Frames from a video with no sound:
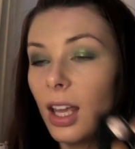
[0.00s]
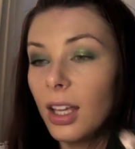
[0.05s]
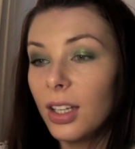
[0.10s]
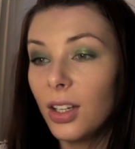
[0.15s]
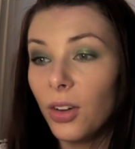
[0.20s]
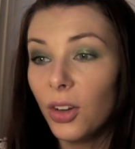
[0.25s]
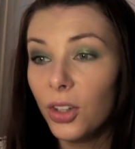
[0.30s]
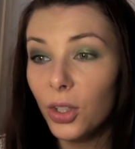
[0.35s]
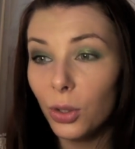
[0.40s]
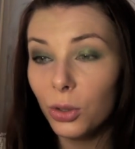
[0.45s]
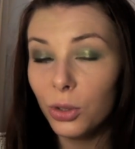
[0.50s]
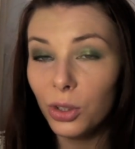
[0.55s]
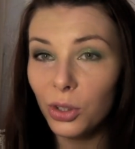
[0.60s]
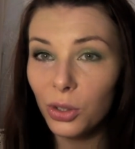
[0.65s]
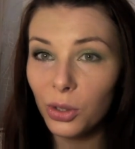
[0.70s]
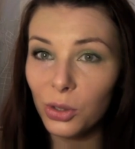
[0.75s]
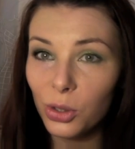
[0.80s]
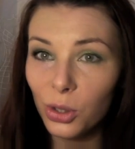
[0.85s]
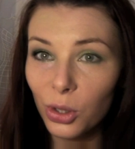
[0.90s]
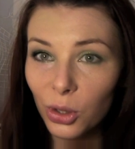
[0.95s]
Now I know on
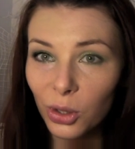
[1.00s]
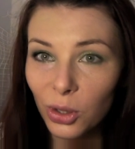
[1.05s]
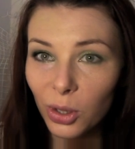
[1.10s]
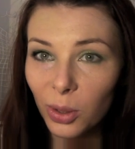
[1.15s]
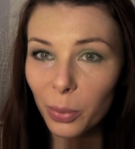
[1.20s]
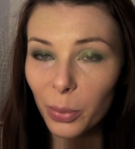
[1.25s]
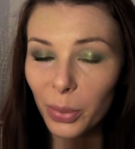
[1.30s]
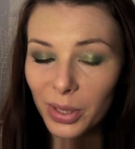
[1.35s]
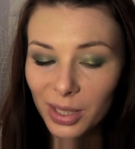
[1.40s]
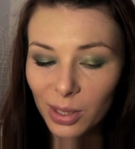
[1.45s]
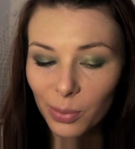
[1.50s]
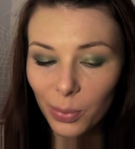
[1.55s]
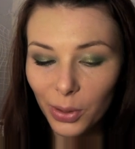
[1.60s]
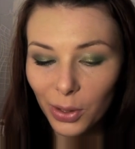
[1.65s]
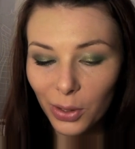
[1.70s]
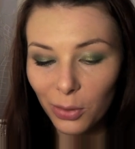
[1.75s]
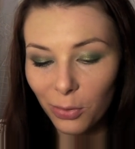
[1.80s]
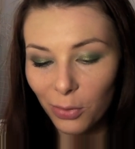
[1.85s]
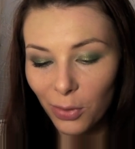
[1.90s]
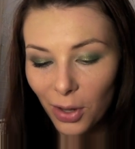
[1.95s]
YouTube it's a
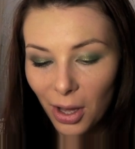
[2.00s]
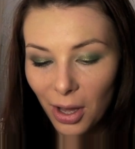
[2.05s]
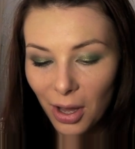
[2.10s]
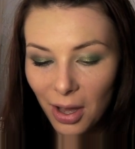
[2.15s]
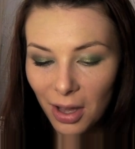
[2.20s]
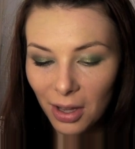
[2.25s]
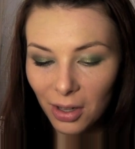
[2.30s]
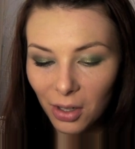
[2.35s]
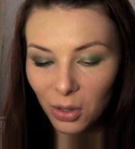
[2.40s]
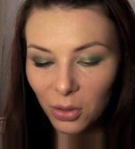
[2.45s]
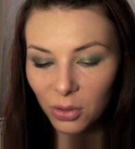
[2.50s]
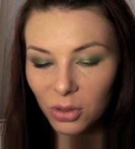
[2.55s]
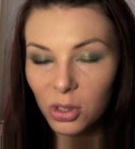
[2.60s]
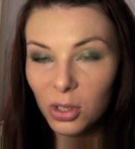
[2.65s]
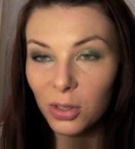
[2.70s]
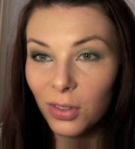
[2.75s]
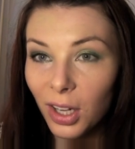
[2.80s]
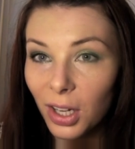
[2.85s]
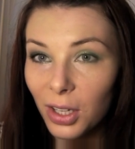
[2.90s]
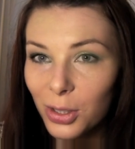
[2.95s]
bit of a
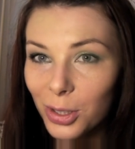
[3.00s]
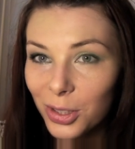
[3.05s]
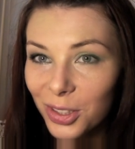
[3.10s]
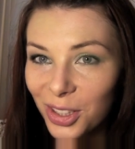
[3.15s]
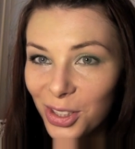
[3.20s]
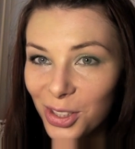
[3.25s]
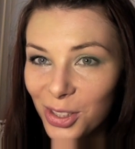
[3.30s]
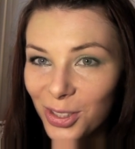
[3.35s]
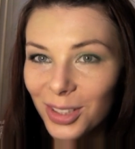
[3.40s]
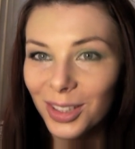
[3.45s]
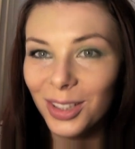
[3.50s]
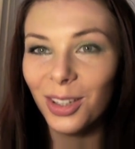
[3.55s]
controversial issue.